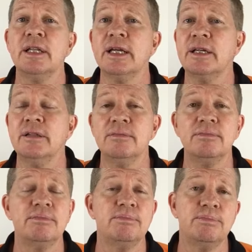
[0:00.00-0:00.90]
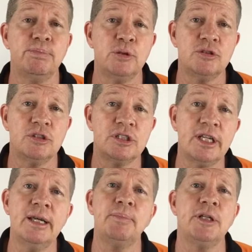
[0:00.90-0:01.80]
they can put
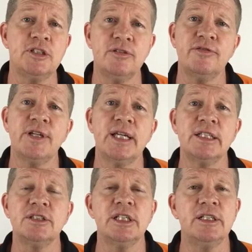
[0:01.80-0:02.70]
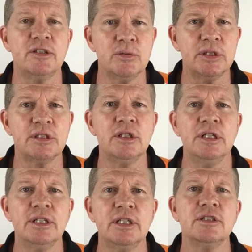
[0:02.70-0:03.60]
stair pressure fans into
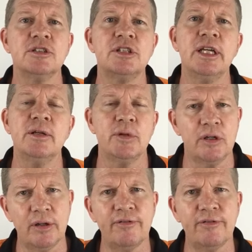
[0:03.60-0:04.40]
a stairwell.